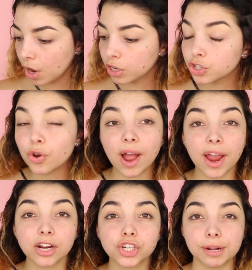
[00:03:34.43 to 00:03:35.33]
So
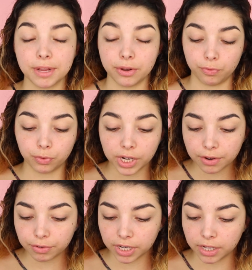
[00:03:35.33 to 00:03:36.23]
I actually been
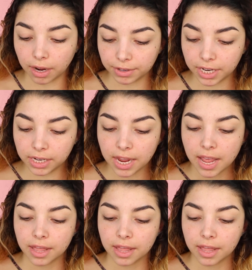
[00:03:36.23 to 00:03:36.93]
really loving